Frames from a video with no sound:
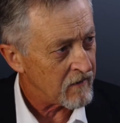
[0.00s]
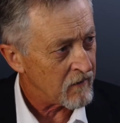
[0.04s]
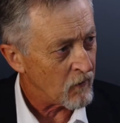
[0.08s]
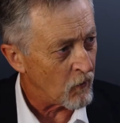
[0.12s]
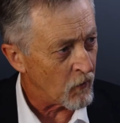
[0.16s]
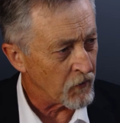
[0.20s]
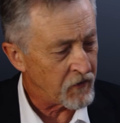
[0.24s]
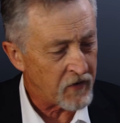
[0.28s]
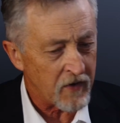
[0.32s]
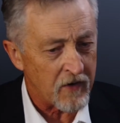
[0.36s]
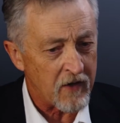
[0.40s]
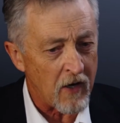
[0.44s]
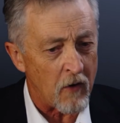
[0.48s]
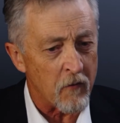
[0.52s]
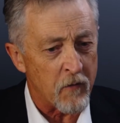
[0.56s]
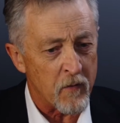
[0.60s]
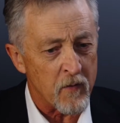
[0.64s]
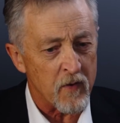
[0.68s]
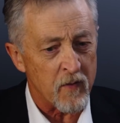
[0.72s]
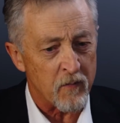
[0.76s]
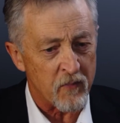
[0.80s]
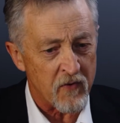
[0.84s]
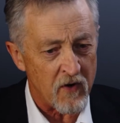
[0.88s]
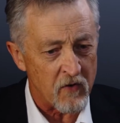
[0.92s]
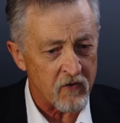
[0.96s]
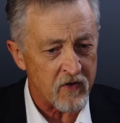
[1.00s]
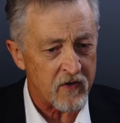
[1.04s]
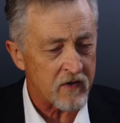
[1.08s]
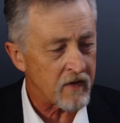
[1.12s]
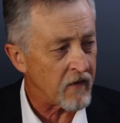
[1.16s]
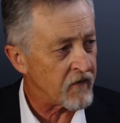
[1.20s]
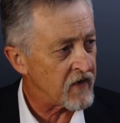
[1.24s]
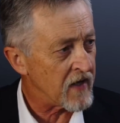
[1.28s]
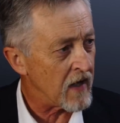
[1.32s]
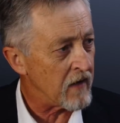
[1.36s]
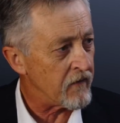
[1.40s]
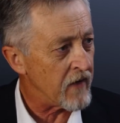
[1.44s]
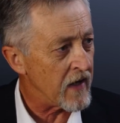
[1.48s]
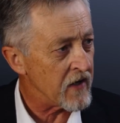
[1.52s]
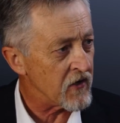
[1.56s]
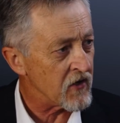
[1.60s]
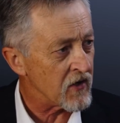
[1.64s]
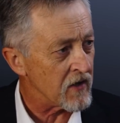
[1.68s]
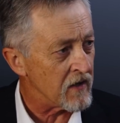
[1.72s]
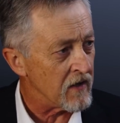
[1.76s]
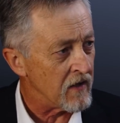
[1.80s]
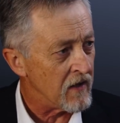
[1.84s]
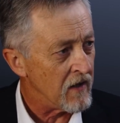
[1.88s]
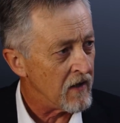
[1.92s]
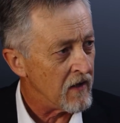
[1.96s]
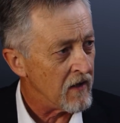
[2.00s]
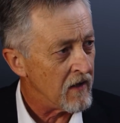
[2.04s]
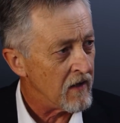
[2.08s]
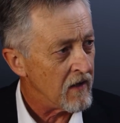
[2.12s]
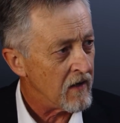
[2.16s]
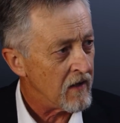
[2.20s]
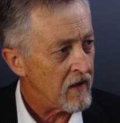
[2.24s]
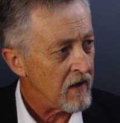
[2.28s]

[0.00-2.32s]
or to go through the process of salvation, mm.